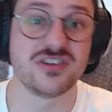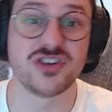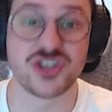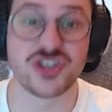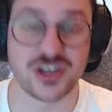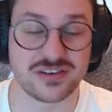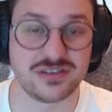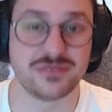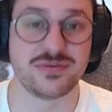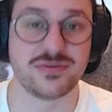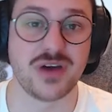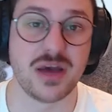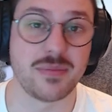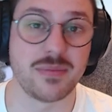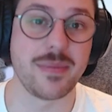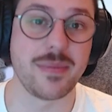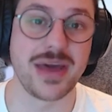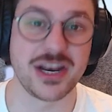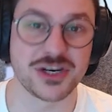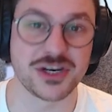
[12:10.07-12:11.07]
to justify
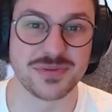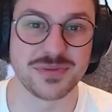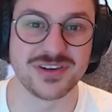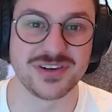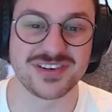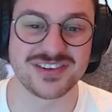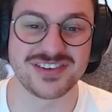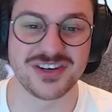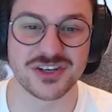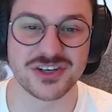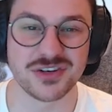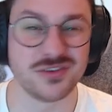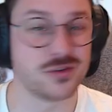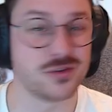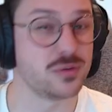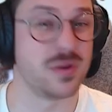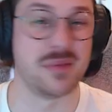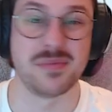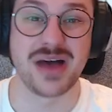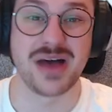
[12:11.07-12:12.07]
my management decisions
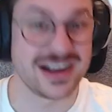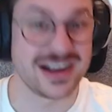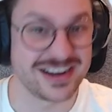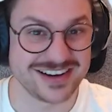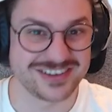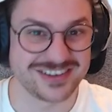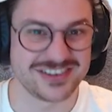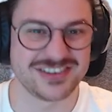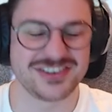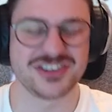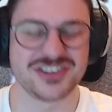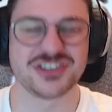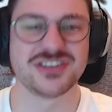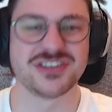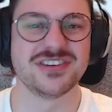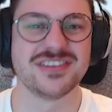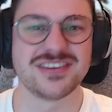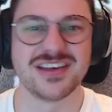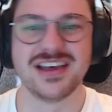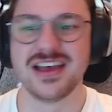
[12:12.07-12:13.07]
or my marketing
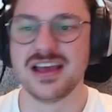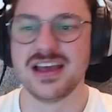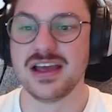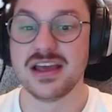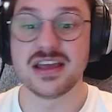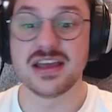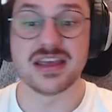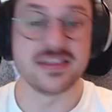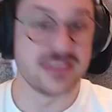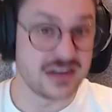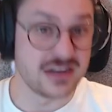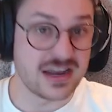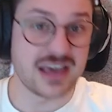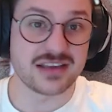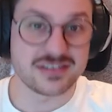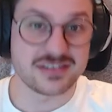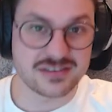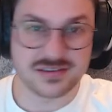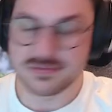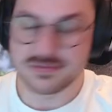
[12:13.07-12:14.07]
decisions in the
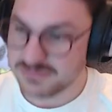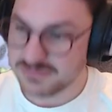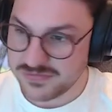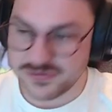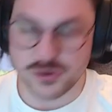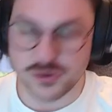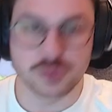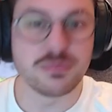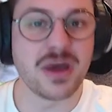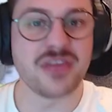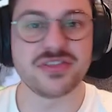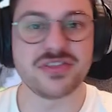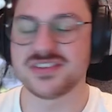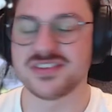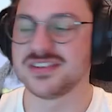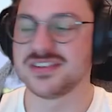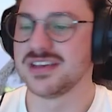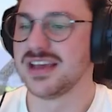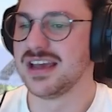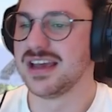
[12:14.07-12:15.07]
next few
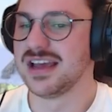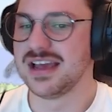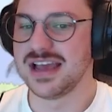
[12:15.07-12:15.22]
months.